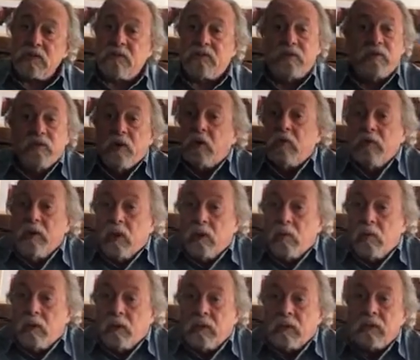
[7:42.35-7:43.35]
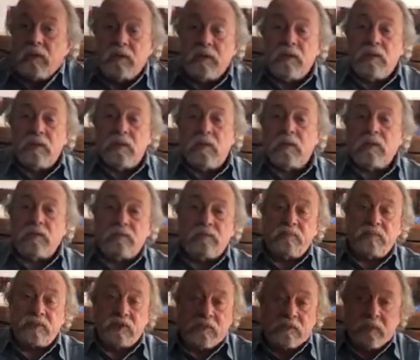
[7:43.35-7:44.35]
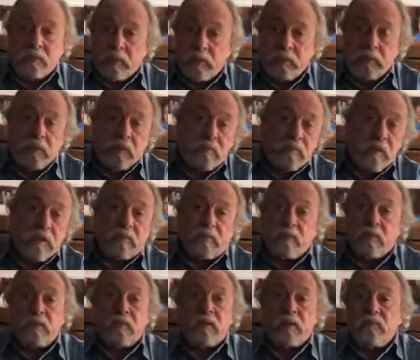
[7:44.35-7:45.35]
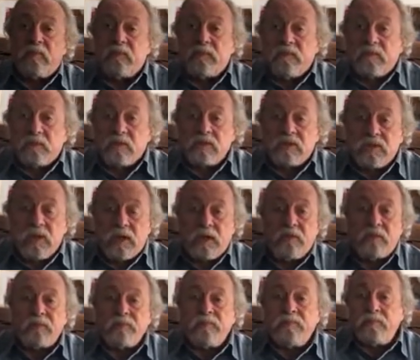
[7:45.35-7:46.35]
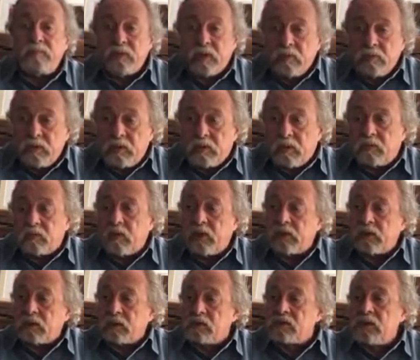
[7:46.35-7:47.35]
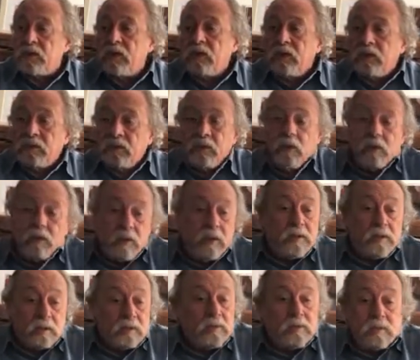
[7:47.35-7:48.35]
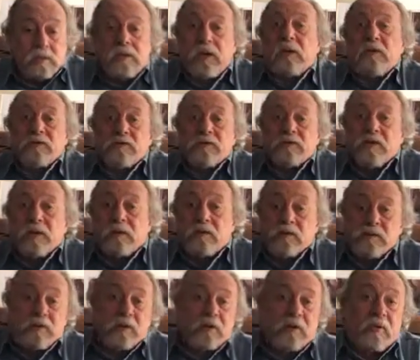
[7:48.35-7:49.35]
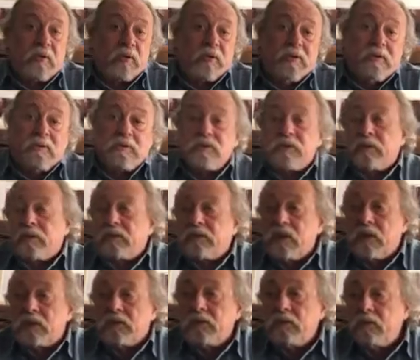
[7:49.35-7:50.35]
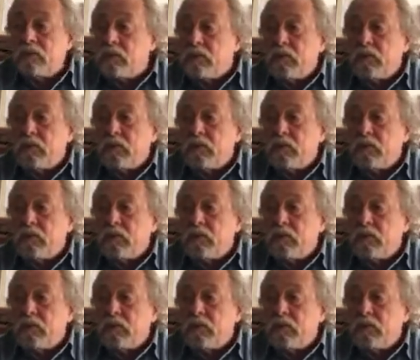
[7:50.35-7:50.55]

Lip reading: If you know no one, several people that you met but came for the first time have become regulars. Terrance is there. He's going to greet you. He's going to talk to you.